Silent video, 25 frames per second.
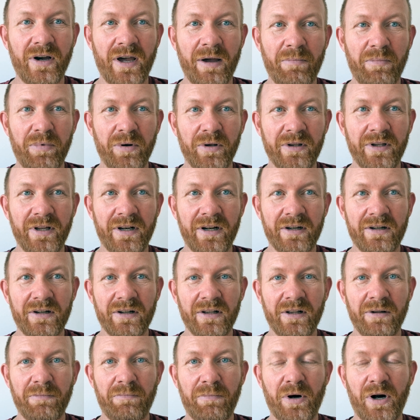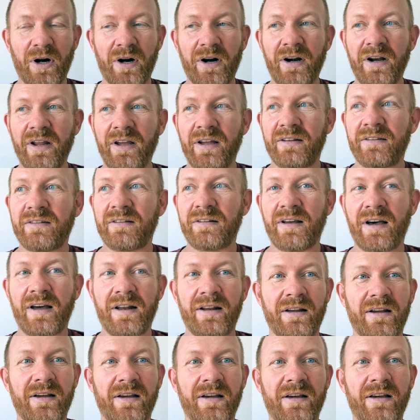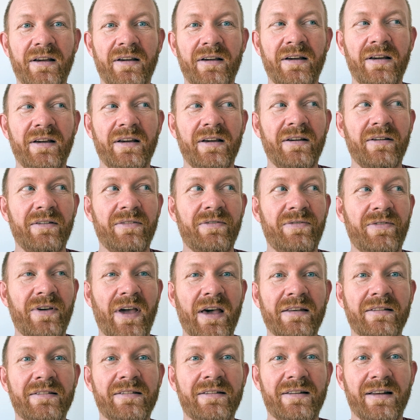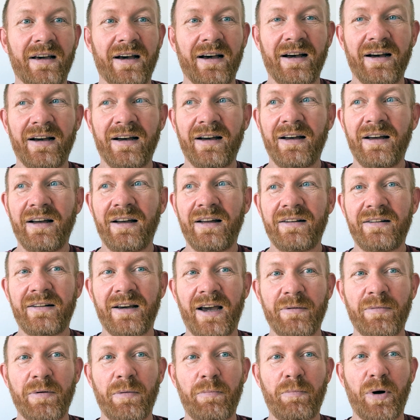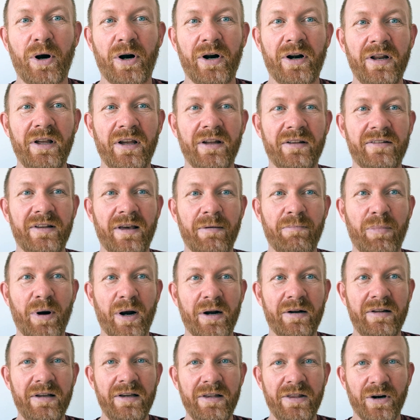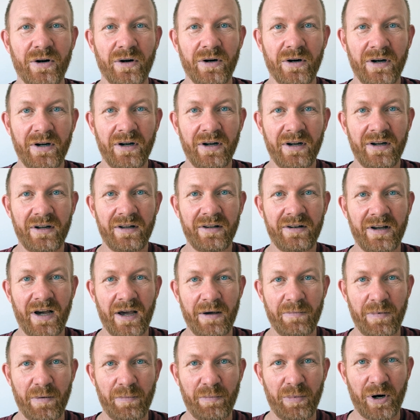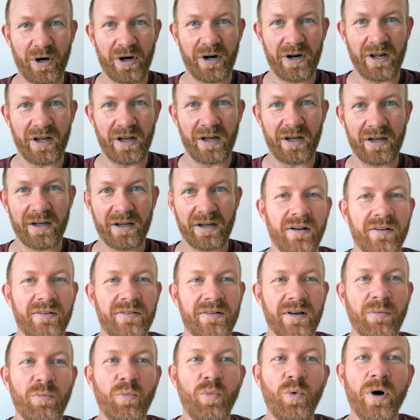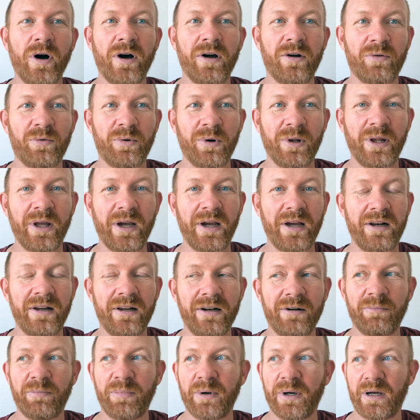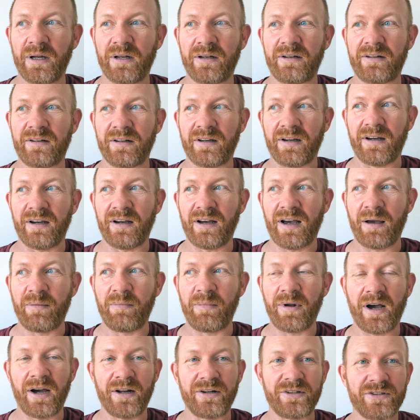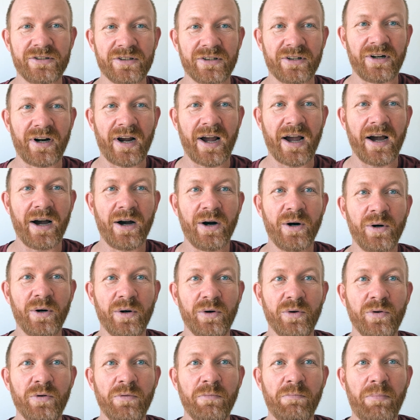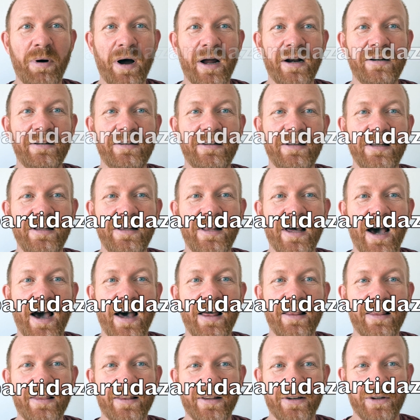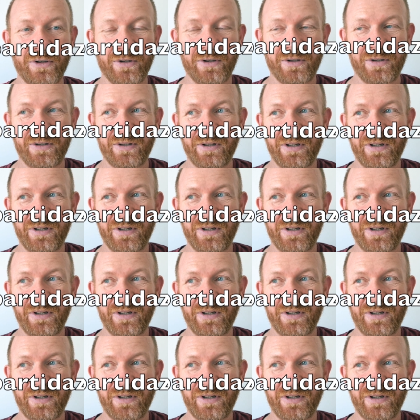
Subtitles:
a political party. It's not a fiesta type party. It's a partido type party. Somewhat related, but I'm not sure how. Un partidazo.